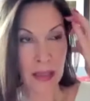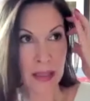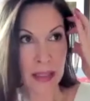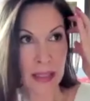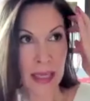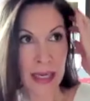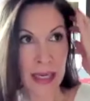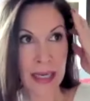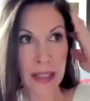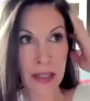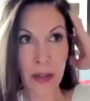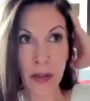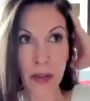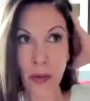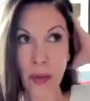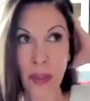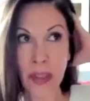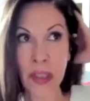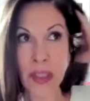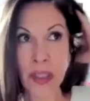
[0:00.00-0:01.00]
that are
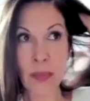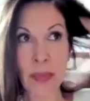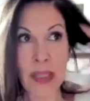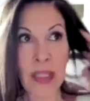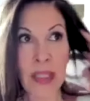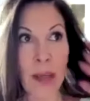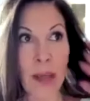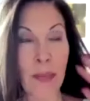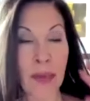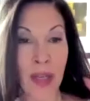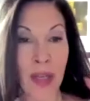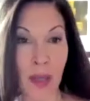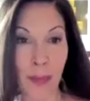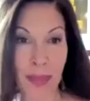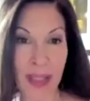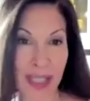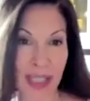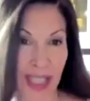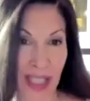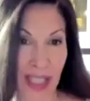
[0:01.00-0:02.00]
going to be
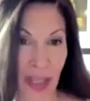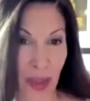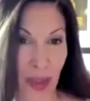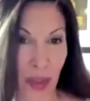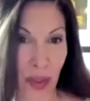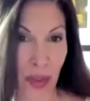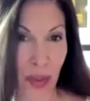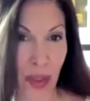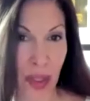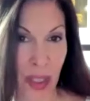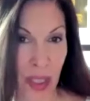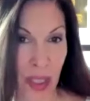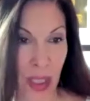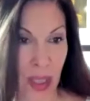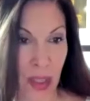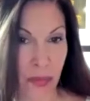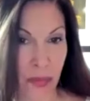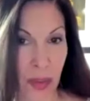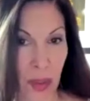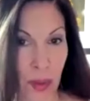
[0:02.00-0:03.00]
upcoming either
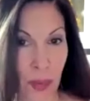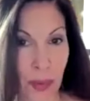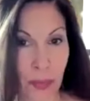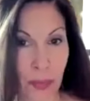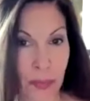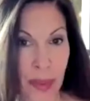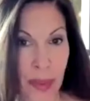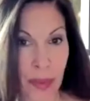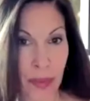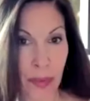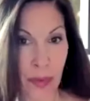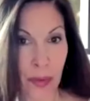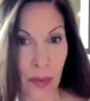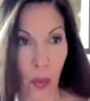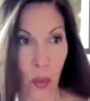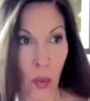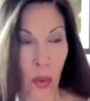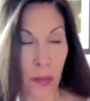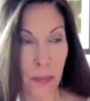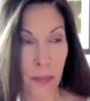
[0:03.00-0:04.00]
in the following month
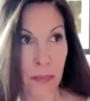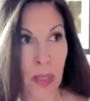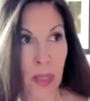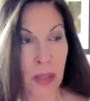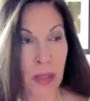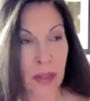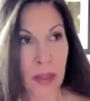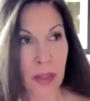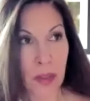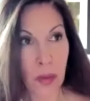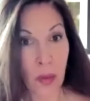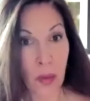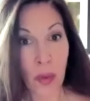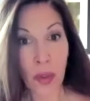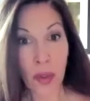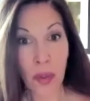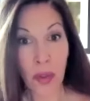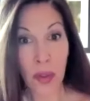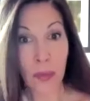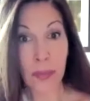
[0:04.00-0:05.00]
or months, or
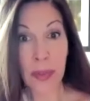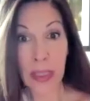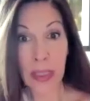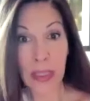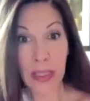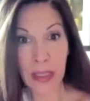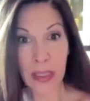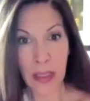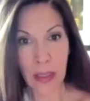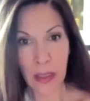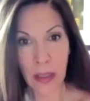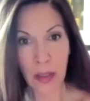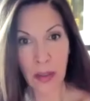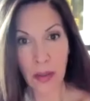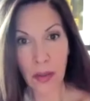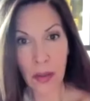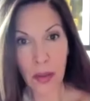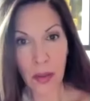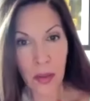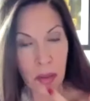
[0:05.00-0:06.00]
could be a
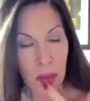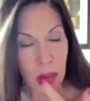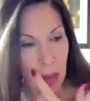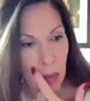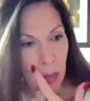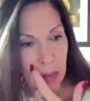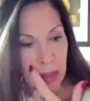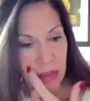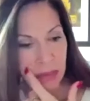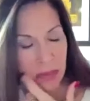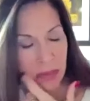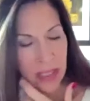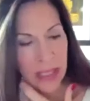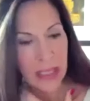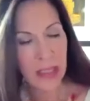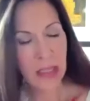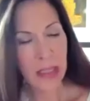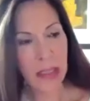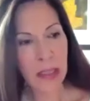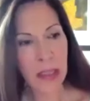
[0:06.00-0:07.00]
year or so in
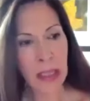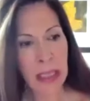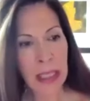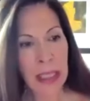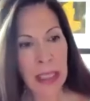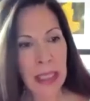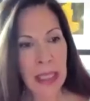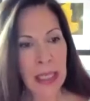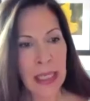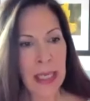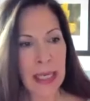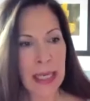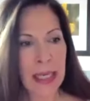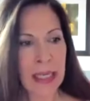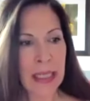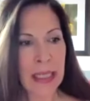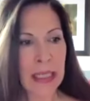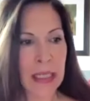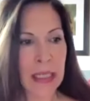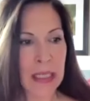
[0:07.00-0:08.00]
advance.
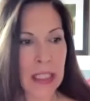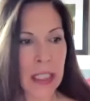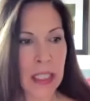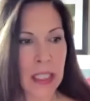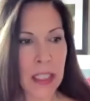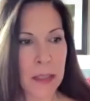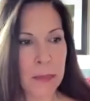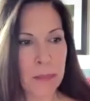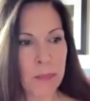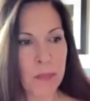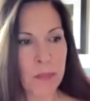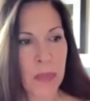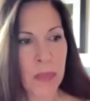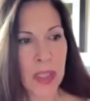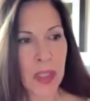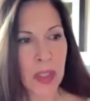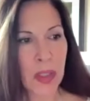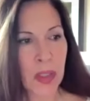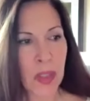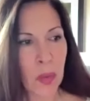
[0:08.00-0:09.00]
And um,
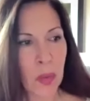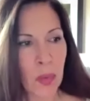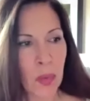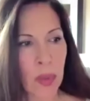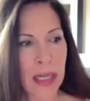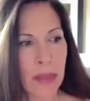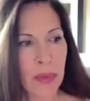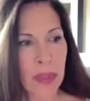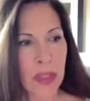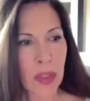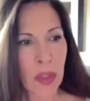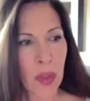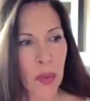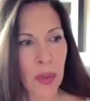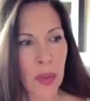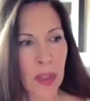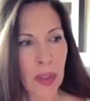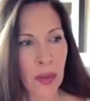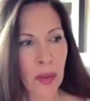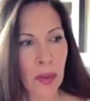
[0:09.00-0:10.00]
so, what I was
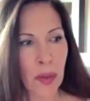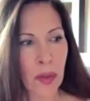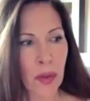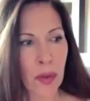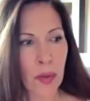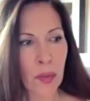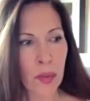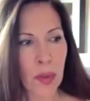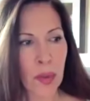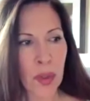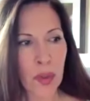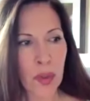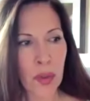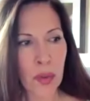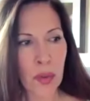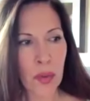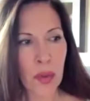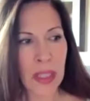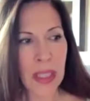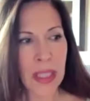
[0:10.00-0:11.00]
going
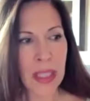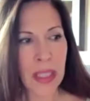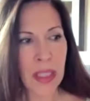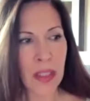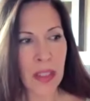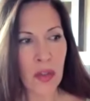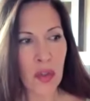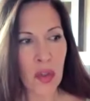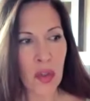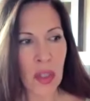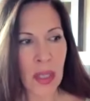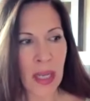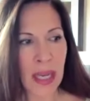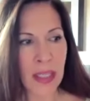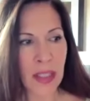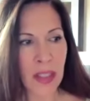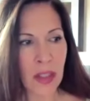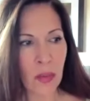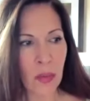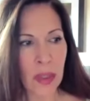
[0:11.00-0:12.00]
through in
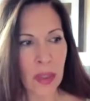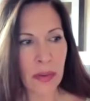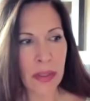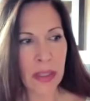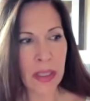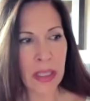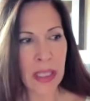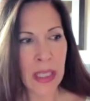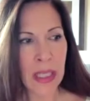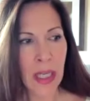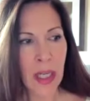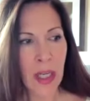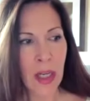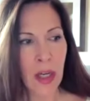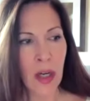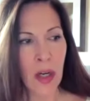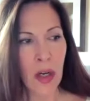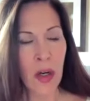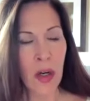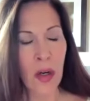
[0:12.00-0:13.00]
January
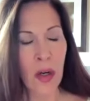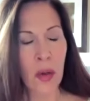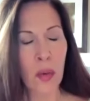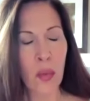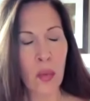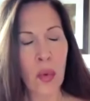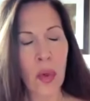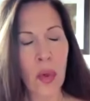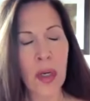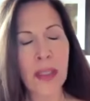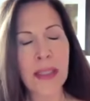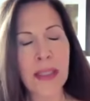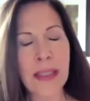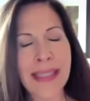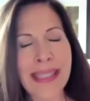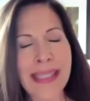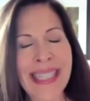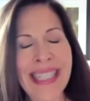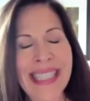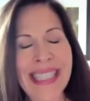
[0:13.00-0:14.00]

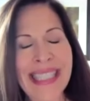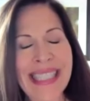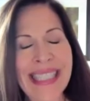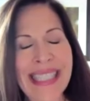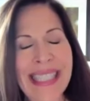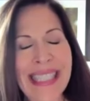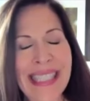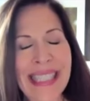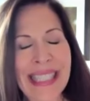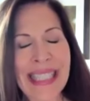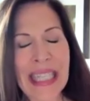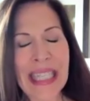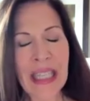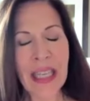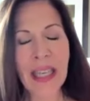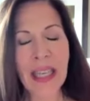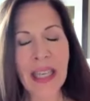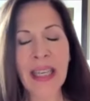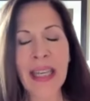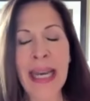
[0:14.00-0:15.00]
was
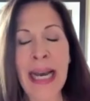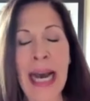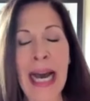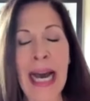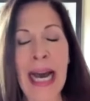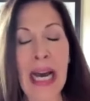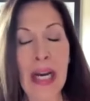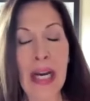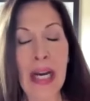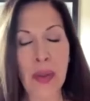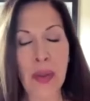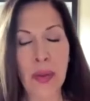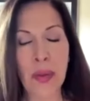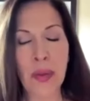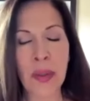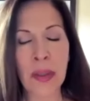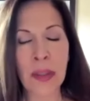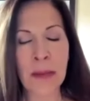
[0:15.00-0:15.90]
seeing how